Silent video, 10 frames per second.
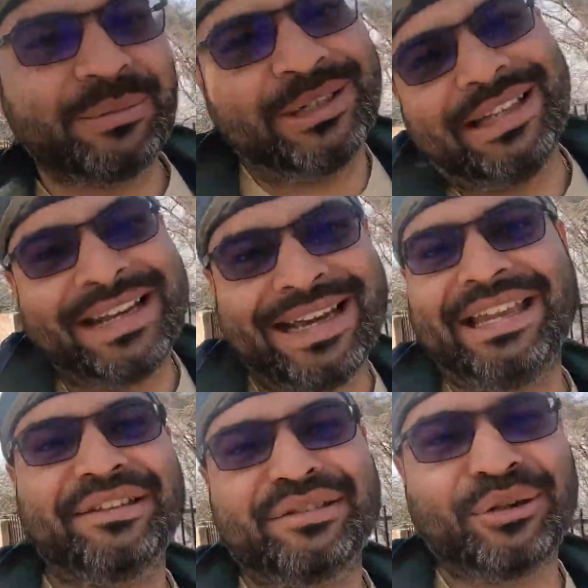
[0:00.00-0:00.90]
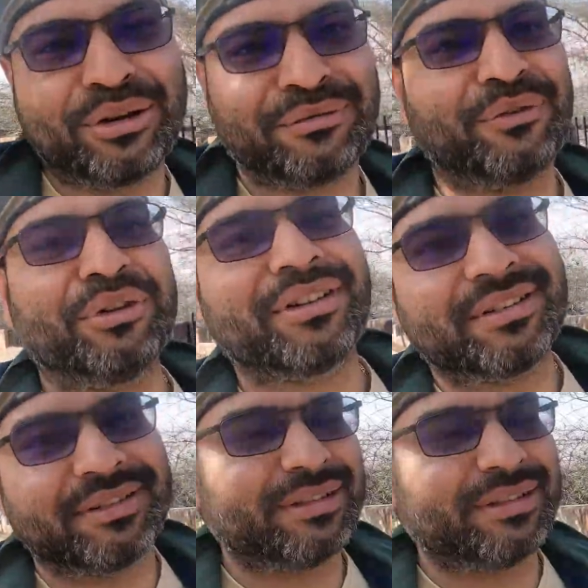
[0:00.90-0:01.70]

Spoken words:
but then again, this is not a fortress,